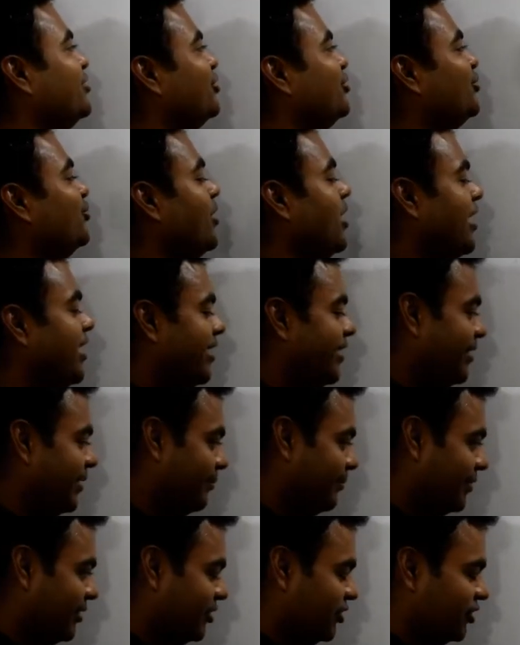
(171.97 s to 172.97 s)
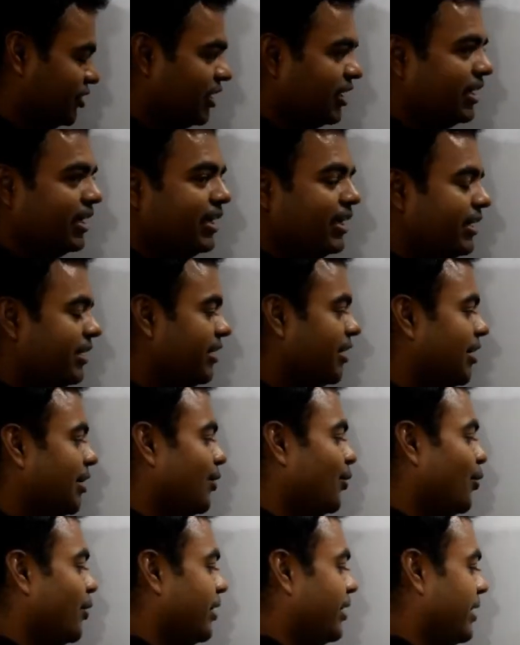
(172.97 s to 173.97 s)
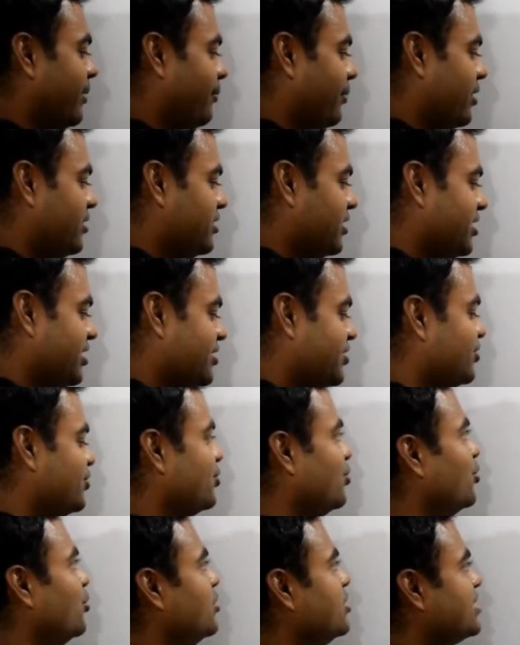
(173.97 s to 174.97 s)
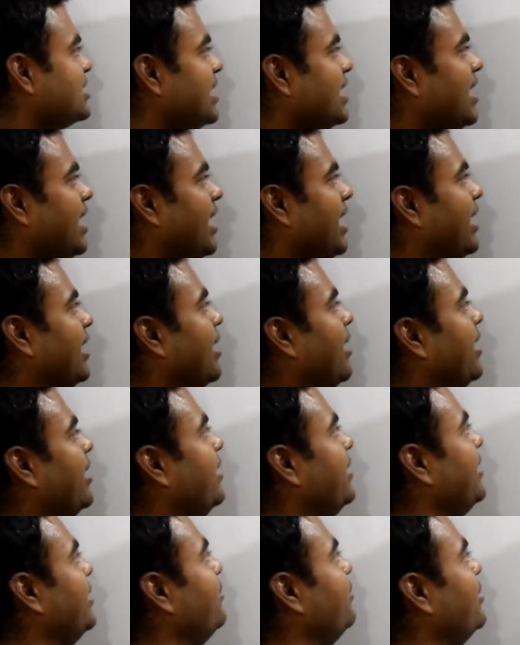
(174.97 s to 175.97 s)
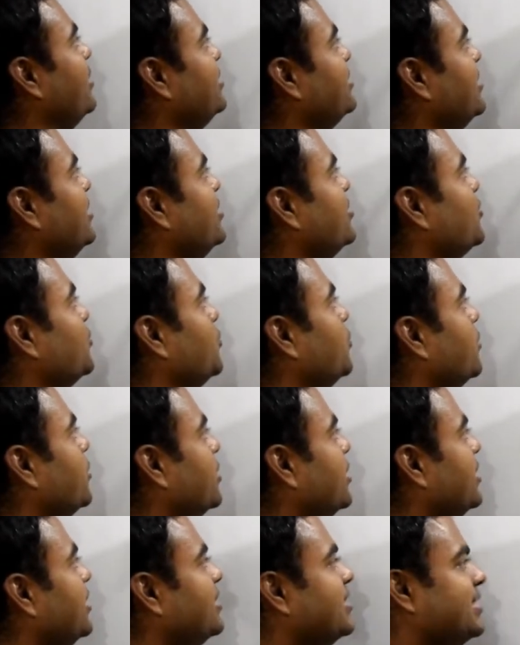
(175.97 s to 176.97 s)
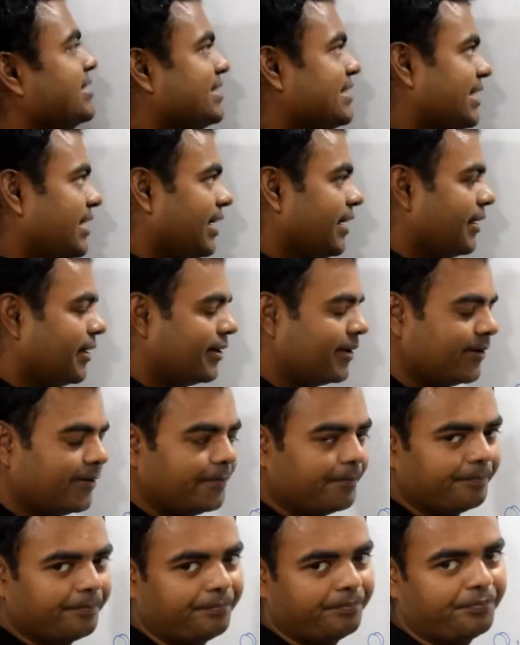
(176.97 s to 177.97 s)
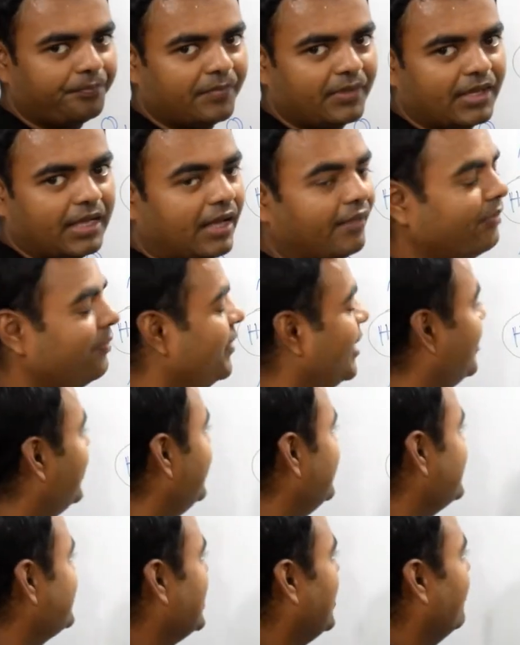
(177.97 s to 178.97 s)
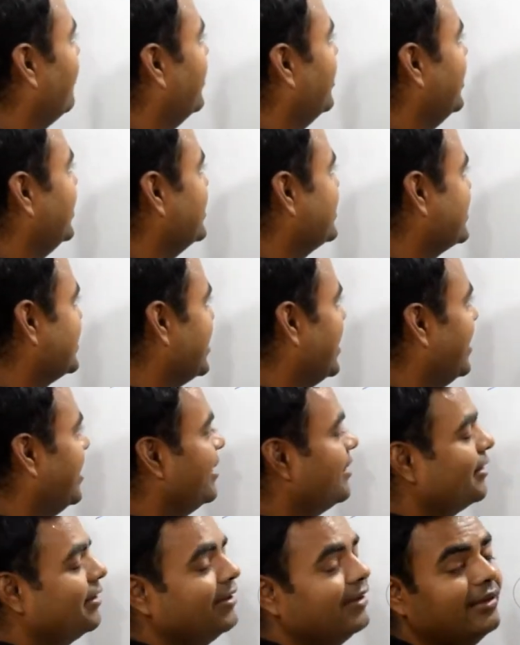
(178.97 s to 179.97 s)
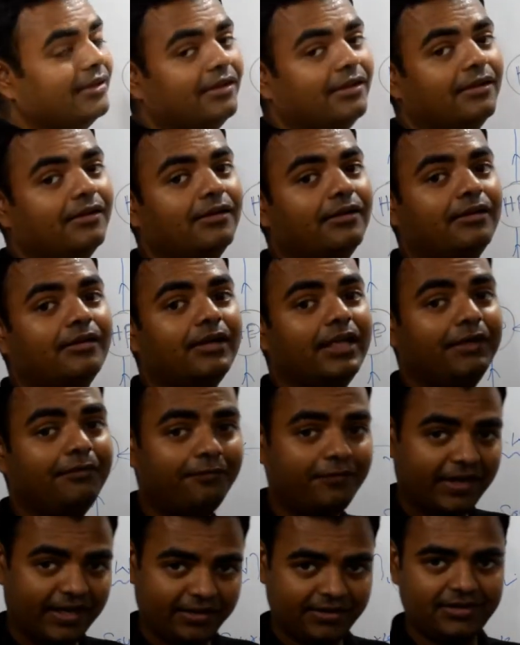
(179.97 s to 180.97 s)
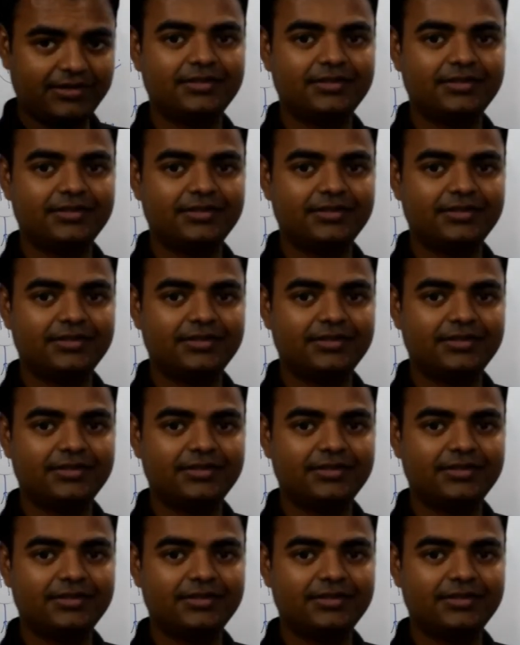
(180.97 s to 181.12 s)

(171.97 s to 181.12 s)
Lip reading: to higher temperature. Here lower temperature is source and higher temperature is what? Sink. And that is our desired effect.